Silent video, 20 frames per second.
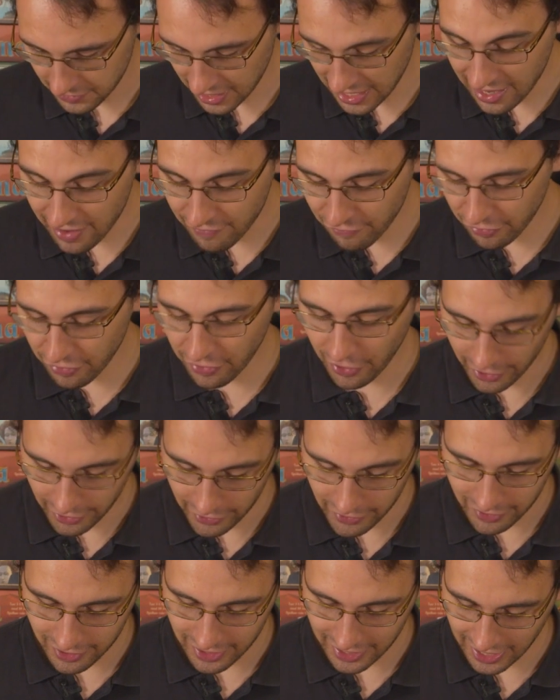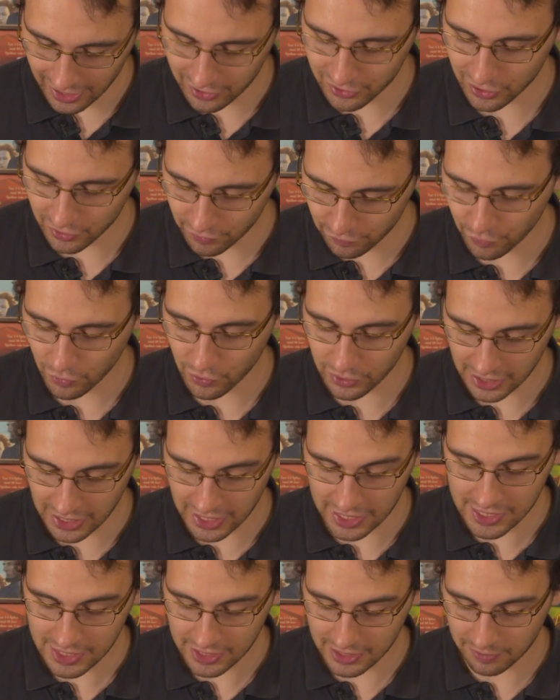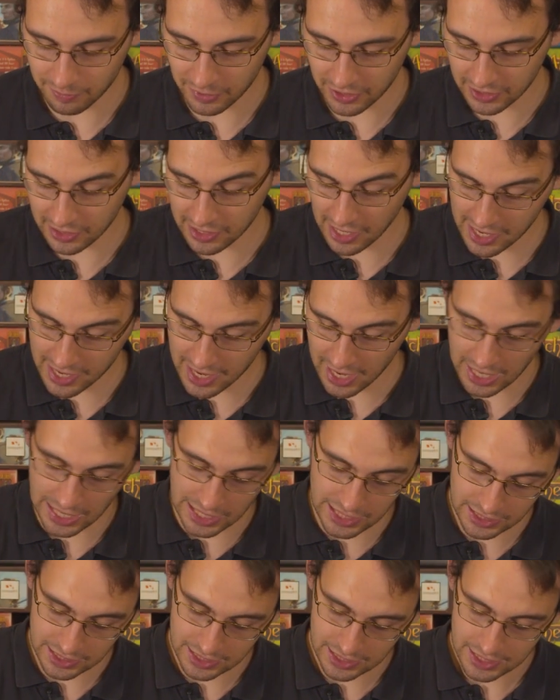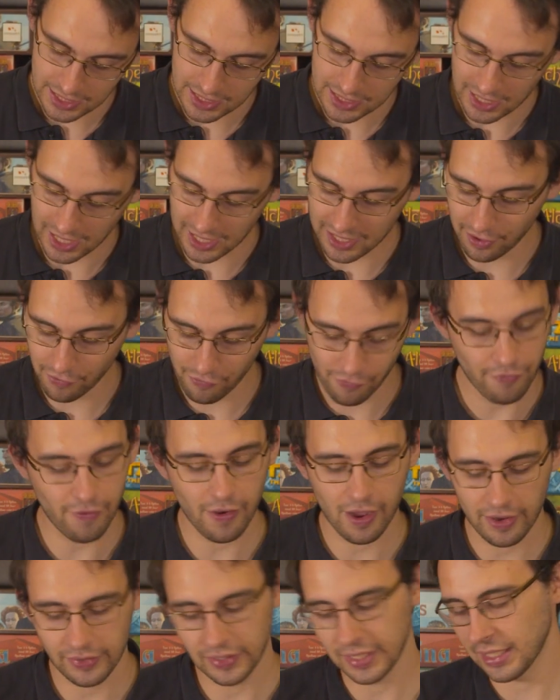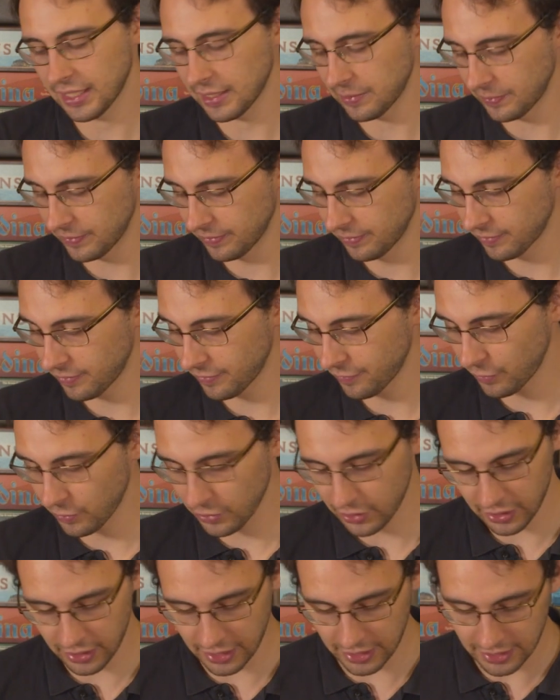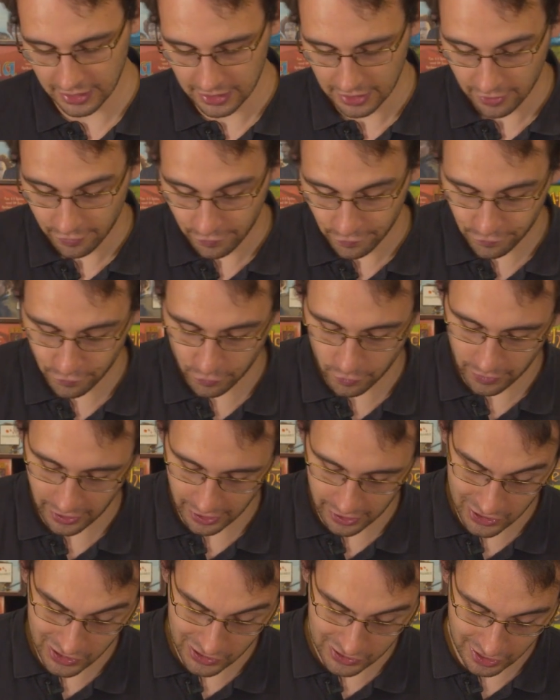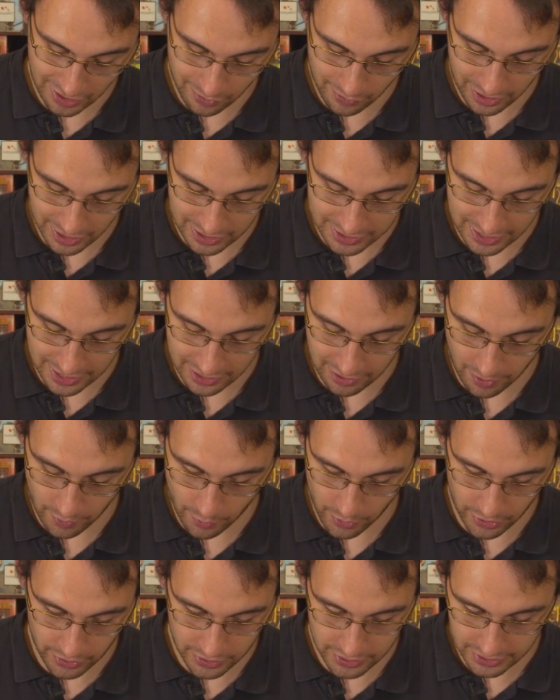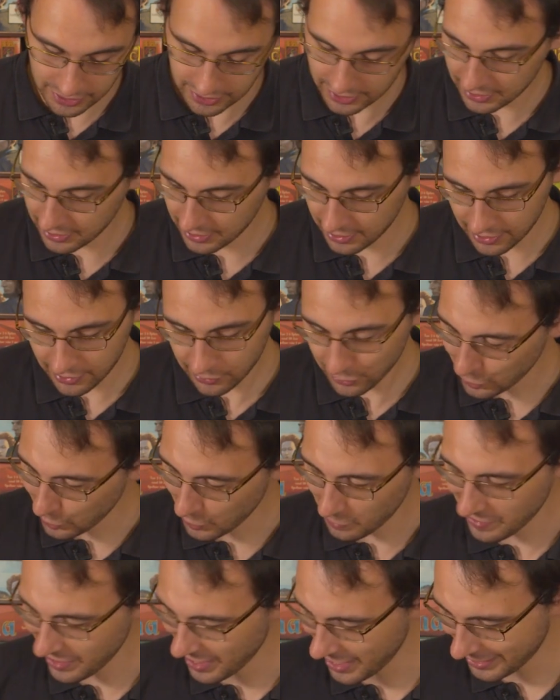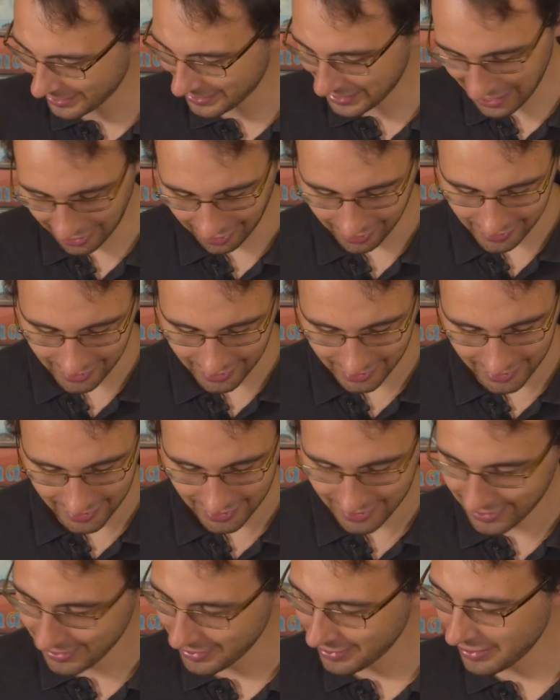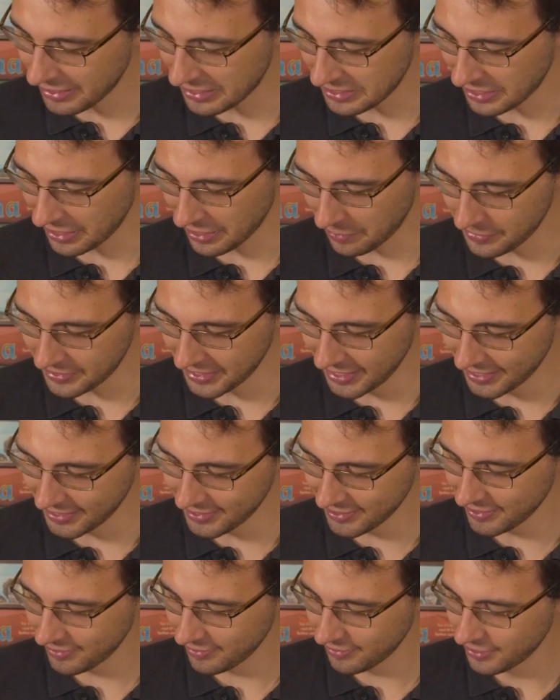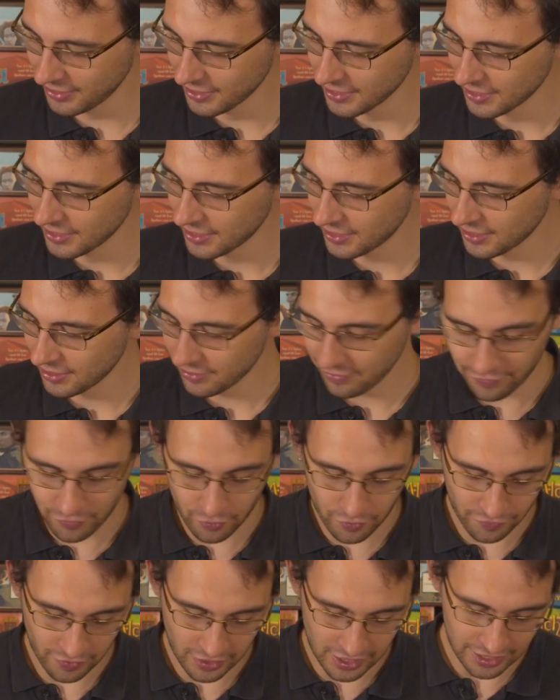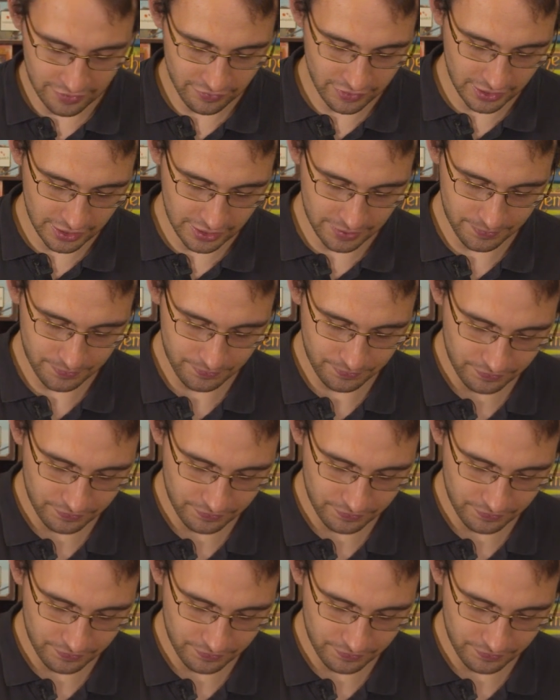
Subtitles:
Even though it counts as 4 dice because they're yellow. I need 5 to hit him. Unfortunate. 4, that looks like we're going to take our wound. Talk about that in a second. Looks like I'm dead. 4 5s.